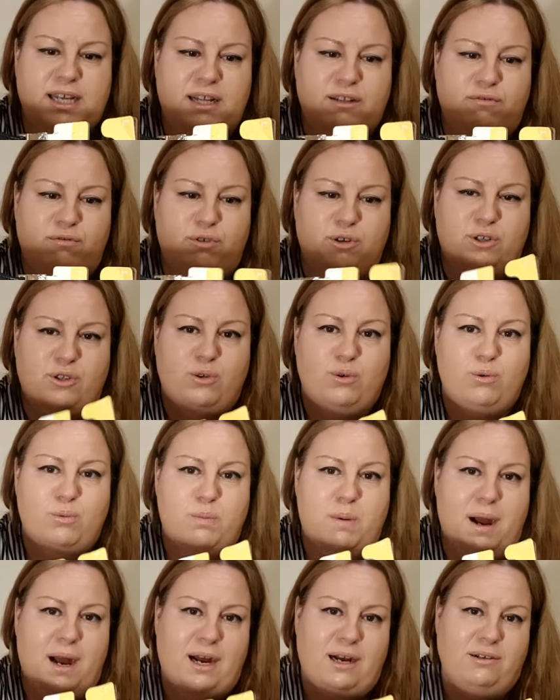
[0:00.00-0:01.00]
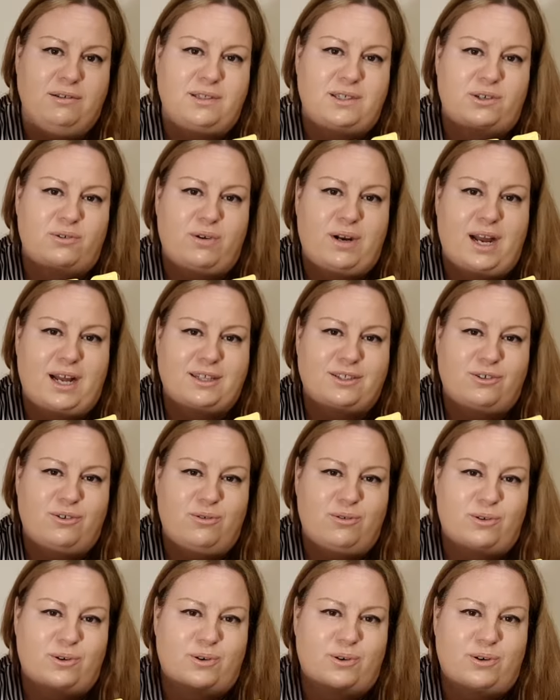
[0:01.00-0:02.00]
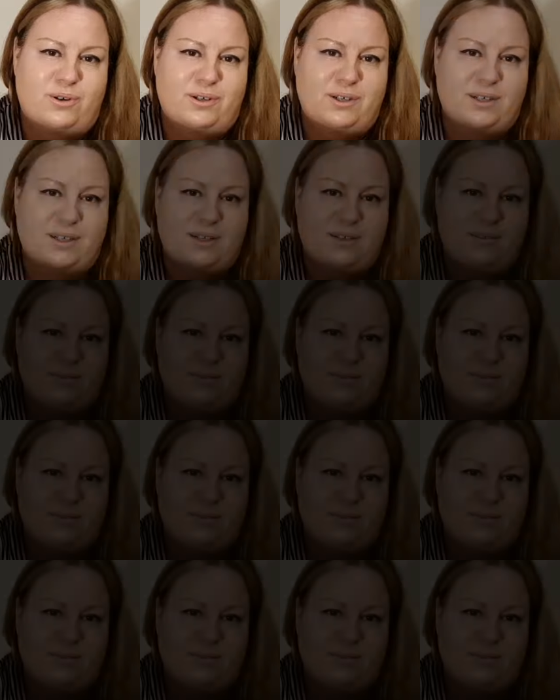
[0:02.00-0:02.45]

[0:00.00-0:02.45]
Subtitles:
and for £2 you can't go wrong.